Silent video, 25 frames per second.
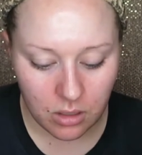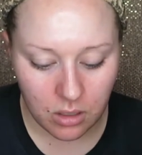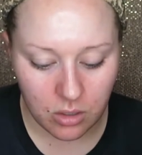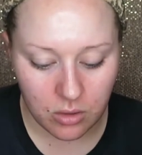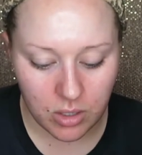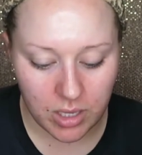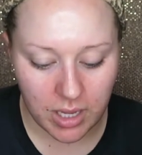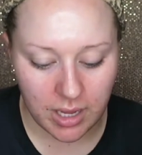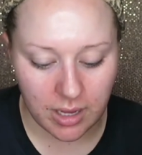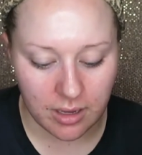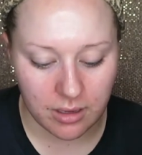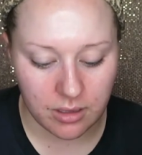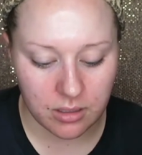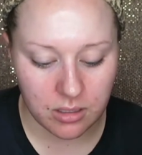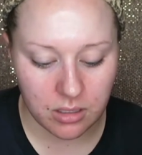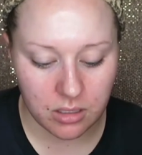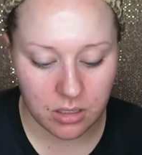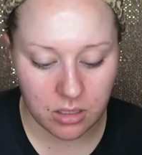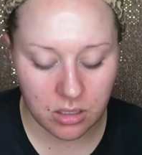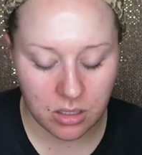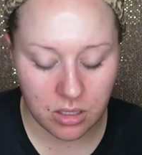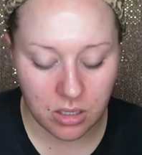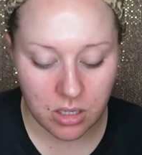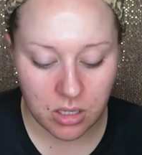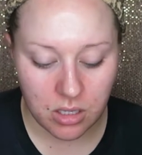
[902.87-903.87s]
Okay,
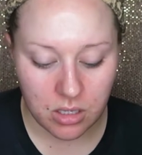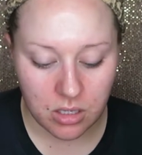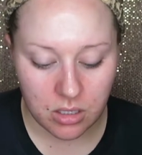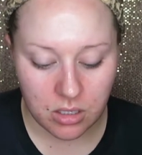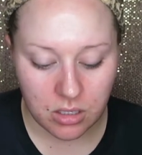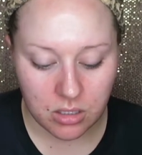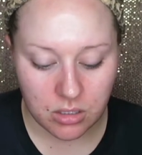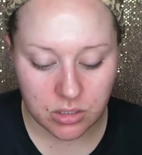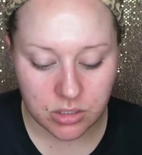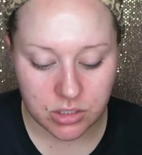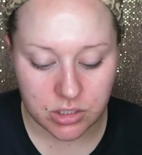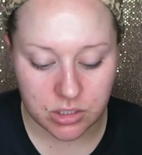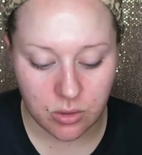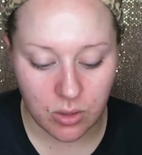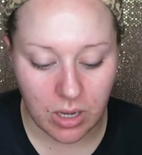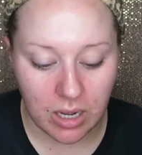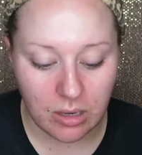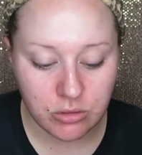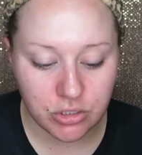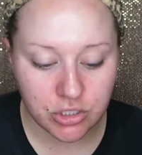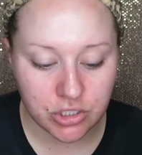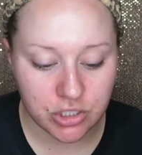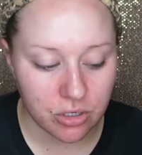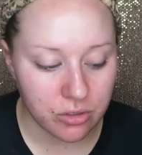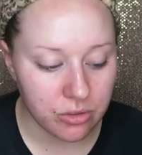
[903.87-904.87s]
so
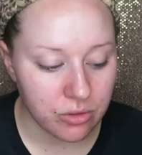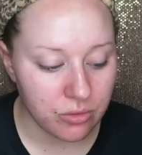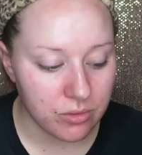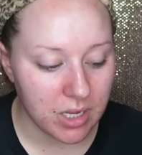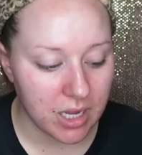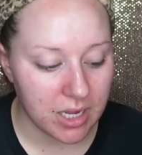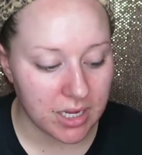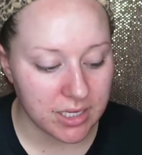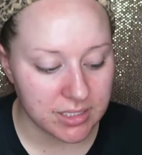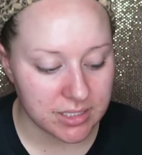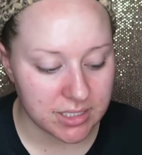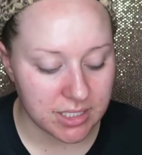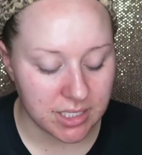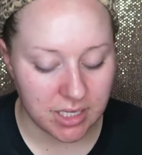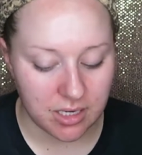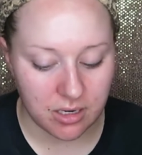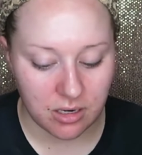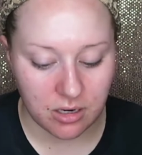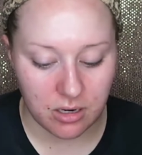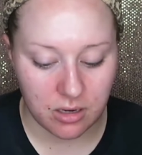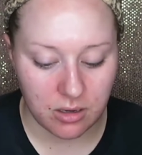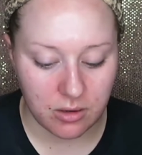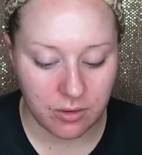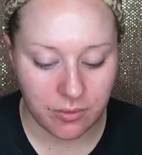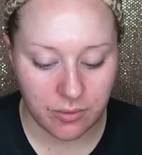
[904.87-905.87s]
I'll show you guys
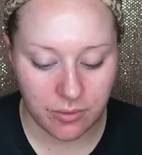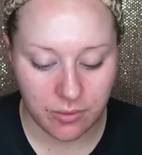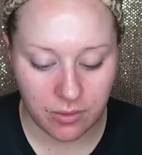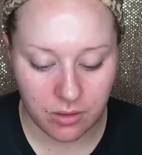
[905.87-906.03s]
here.